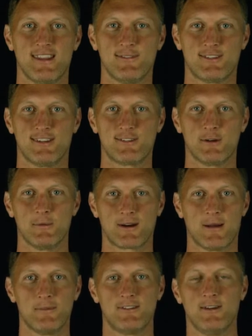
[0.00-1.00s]
Dev Central. We're
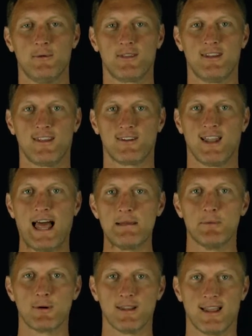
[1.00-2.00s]
coming to you with another
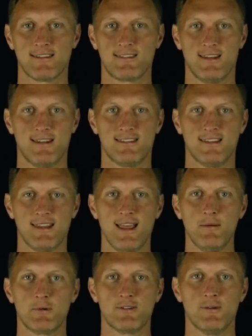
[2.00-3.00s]
Lightboard lesson, and
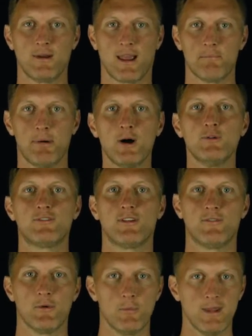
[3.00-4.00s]
today we're doing a post
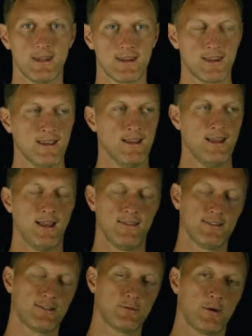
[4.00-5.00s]
of the week, and
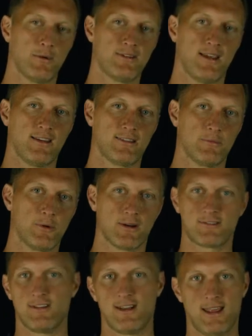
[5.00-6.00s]
this is where we take some
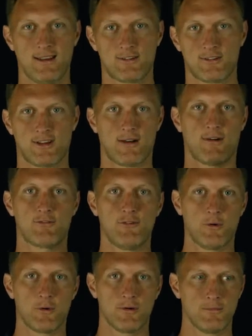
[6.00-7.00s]
questions and answers out of our
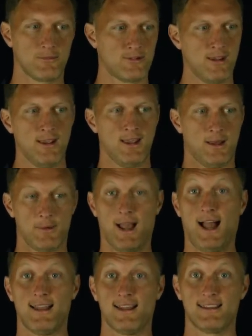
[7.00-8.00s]
forums, and we
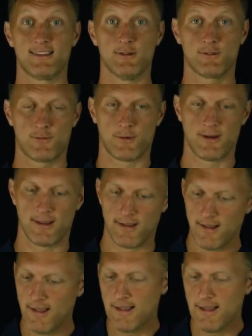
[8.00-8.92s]
highlight those for you.